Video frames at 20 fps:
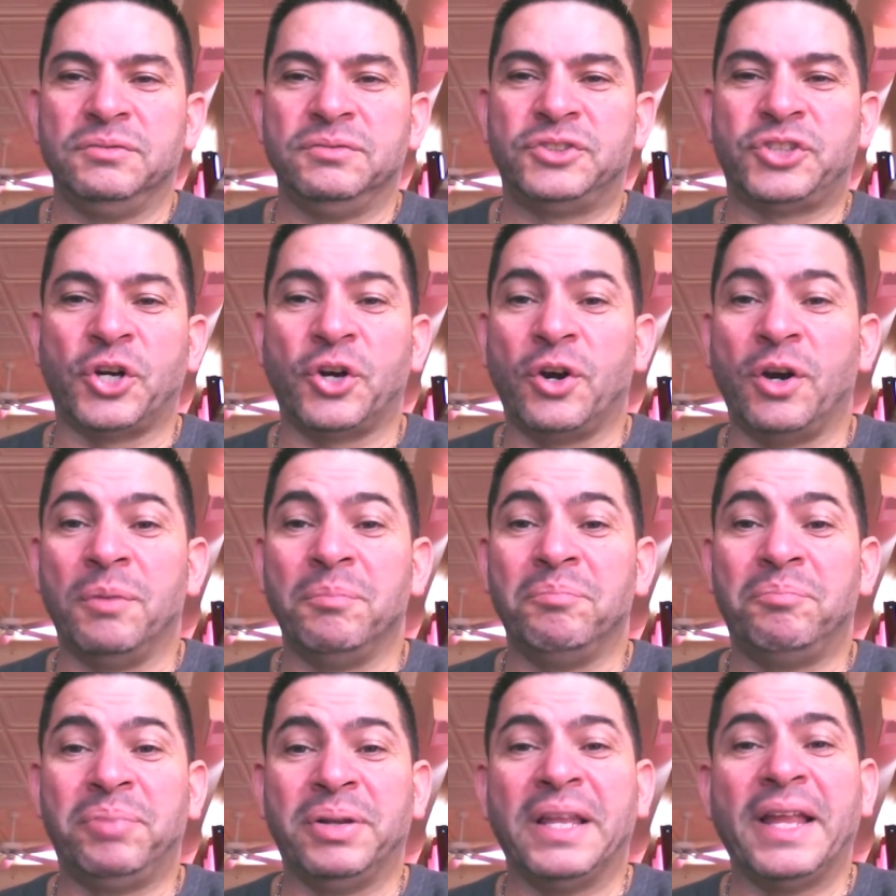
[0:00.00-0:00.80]

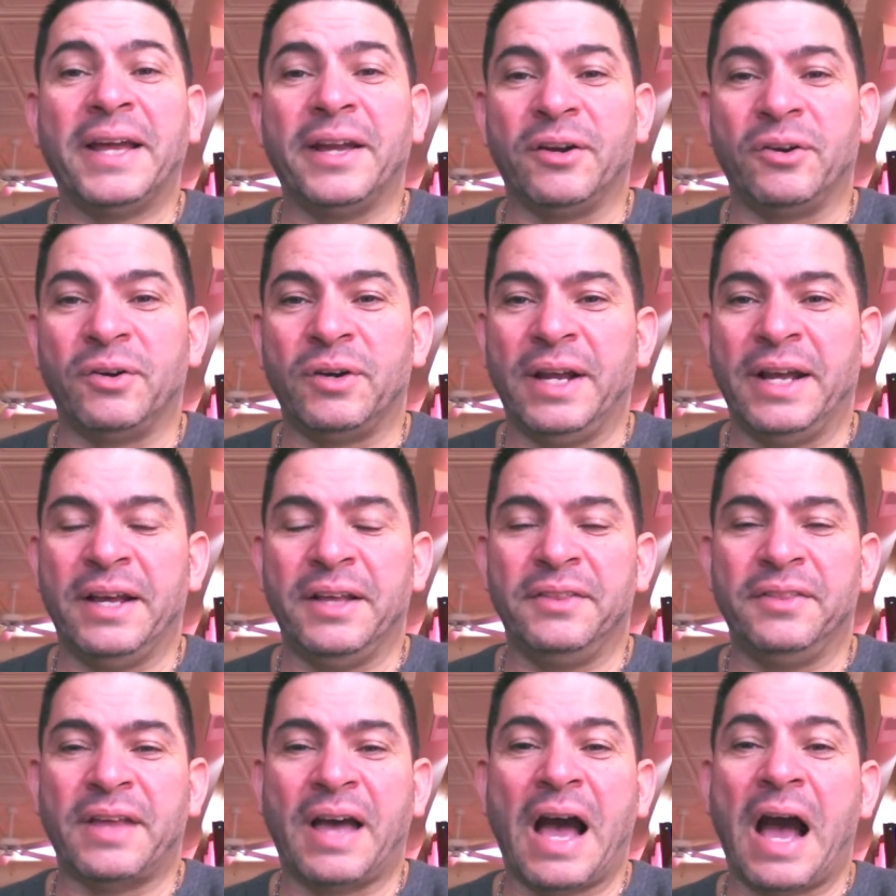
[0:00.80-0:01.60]
term player
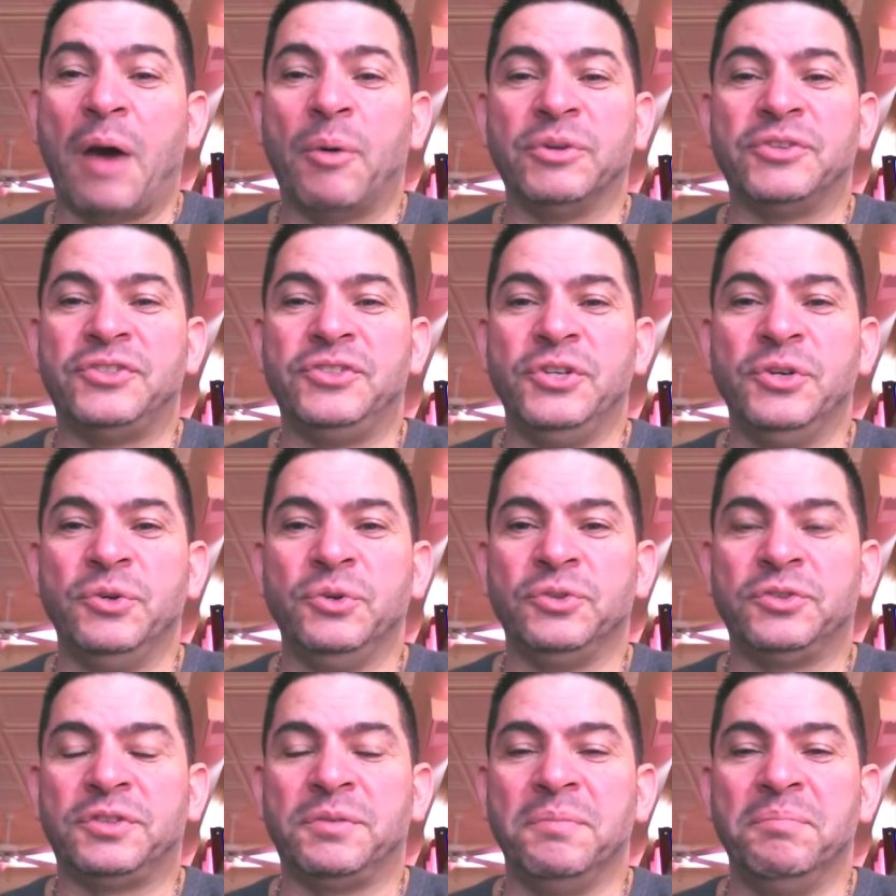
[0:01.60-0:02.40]
and how it's
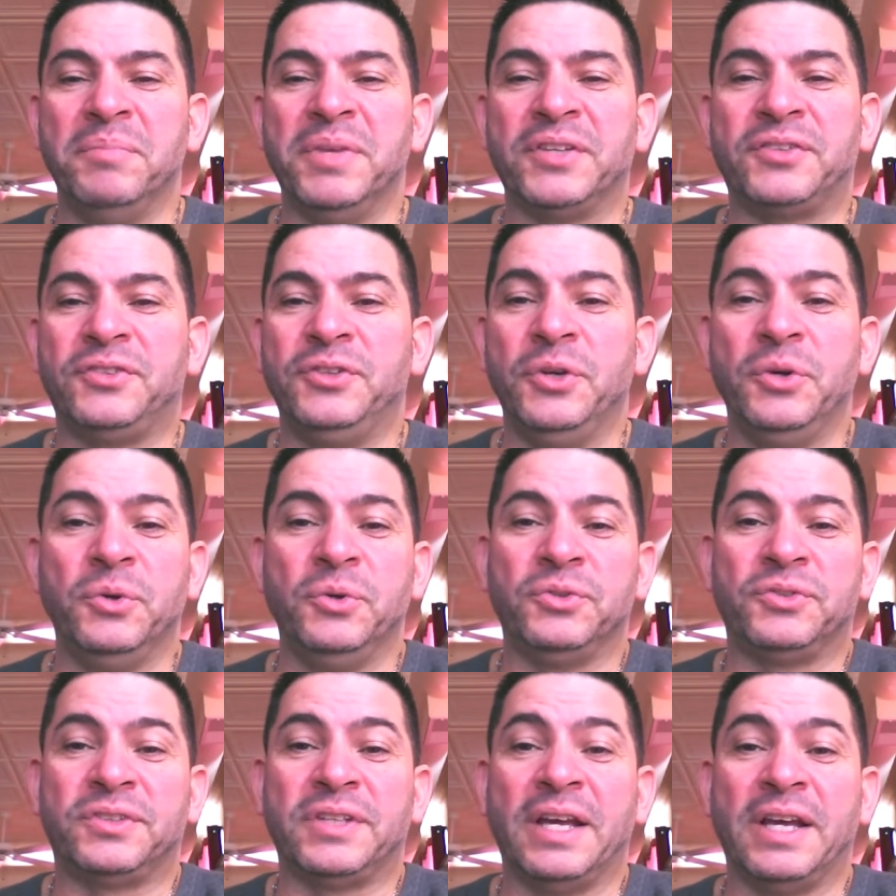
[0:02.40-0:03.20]
used,
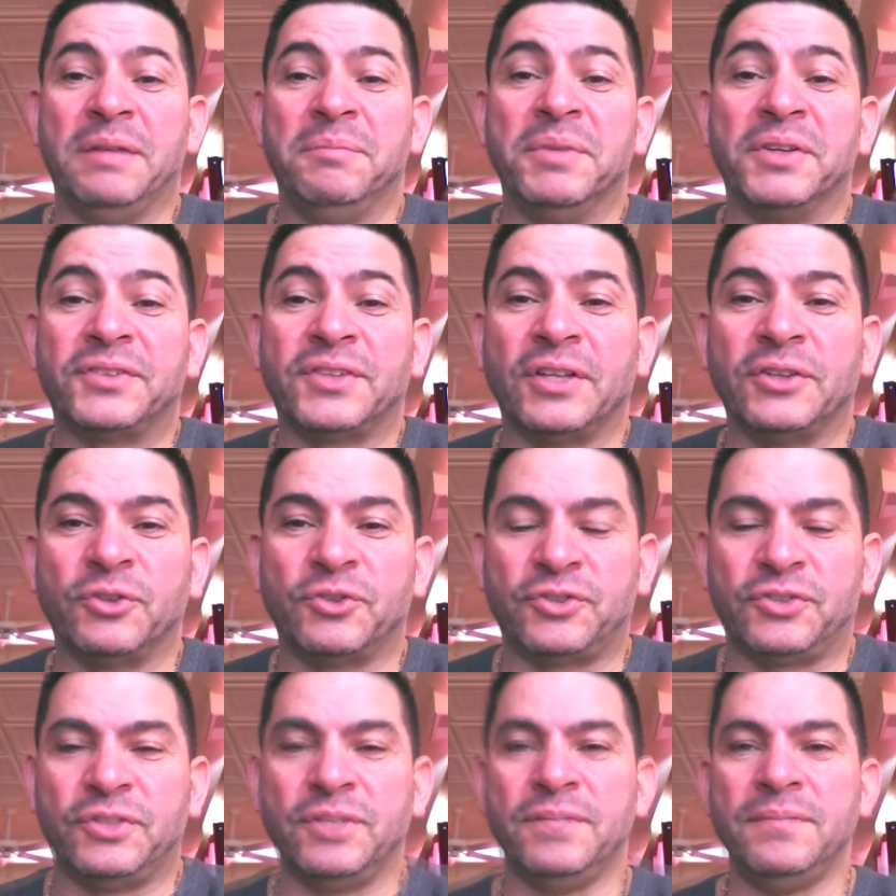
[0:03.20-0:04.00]
misused, and
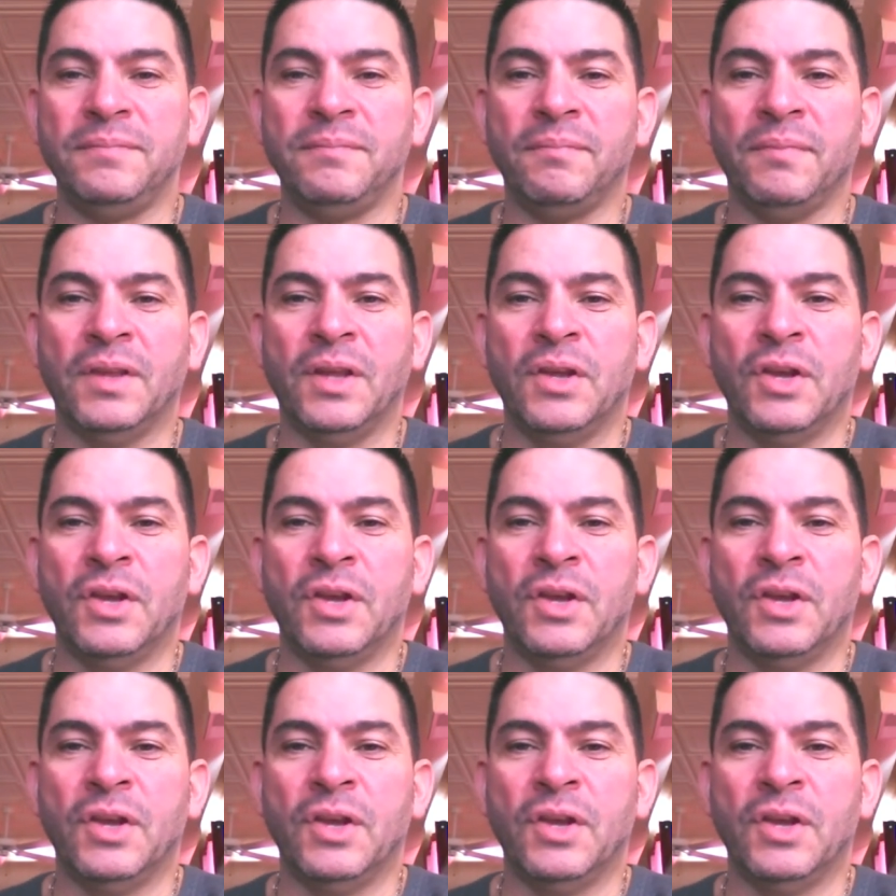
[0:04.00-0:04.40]
misunderstood.